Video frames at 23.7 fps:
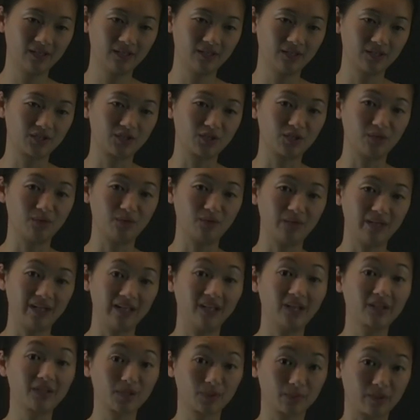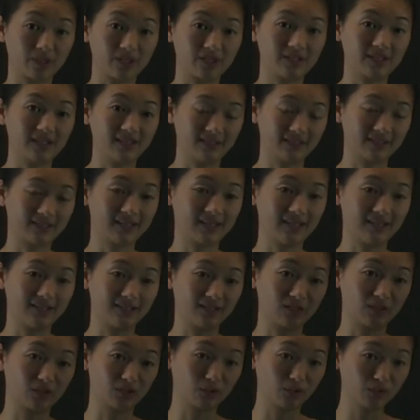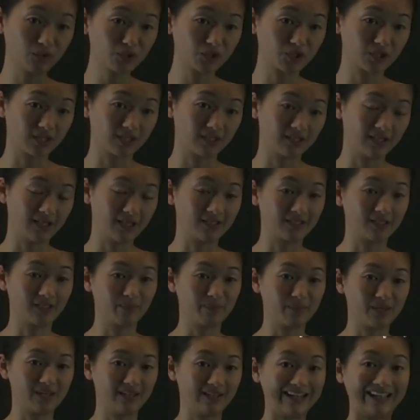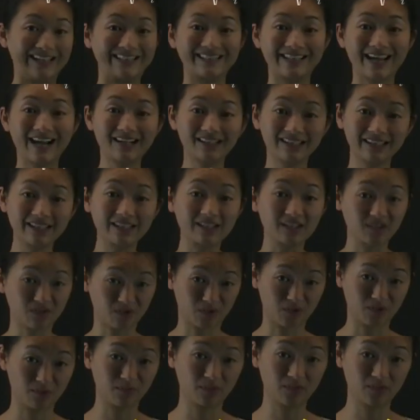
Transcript: So in other words, in this case, the solution ends up being exactly 0